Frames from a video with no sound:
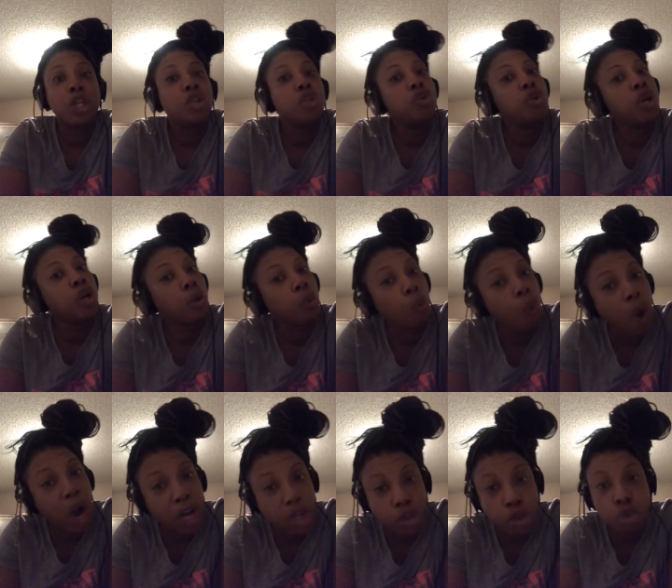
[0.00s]
You got to
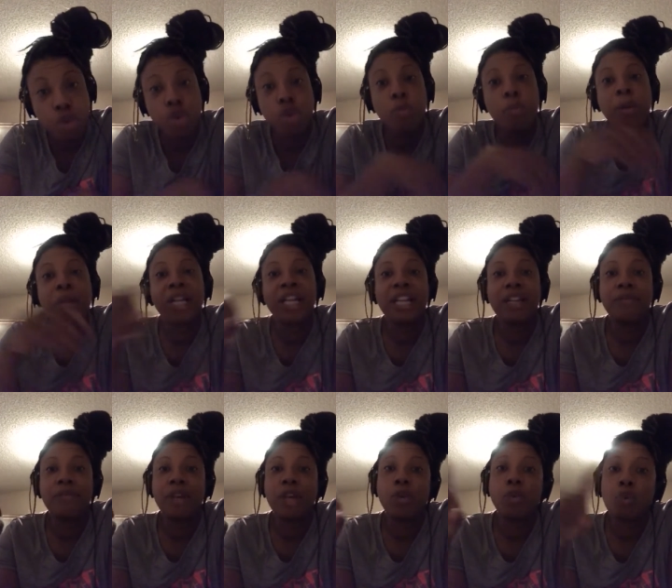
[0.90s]
watch who you
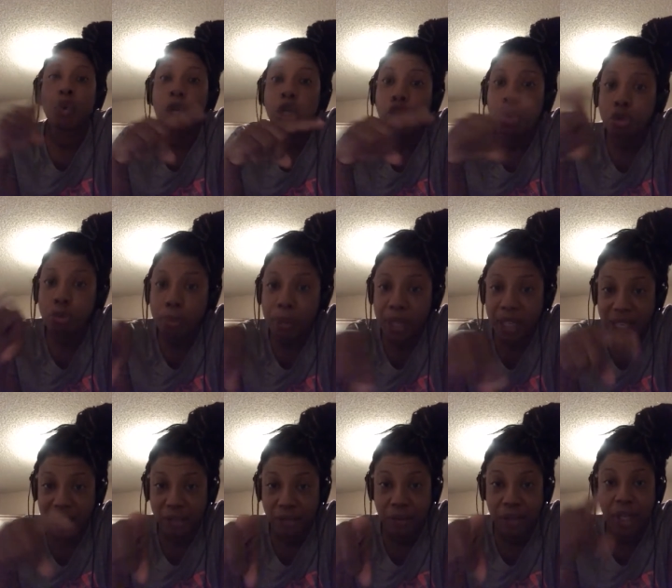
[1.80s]
believe in, what you
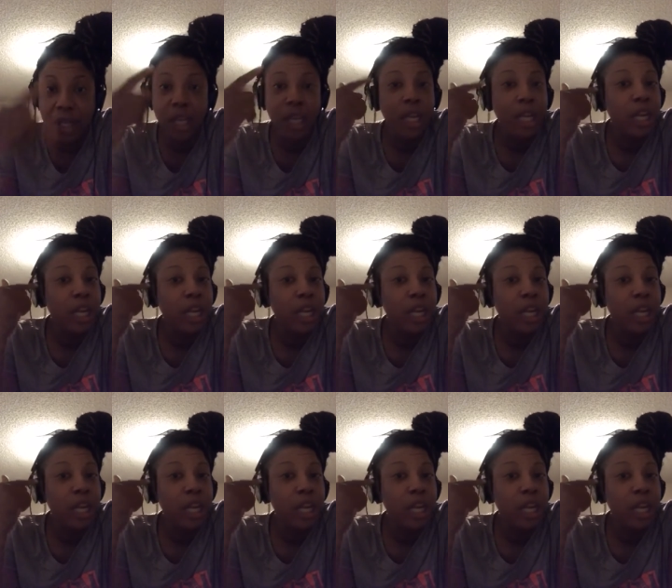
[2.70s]
believe in,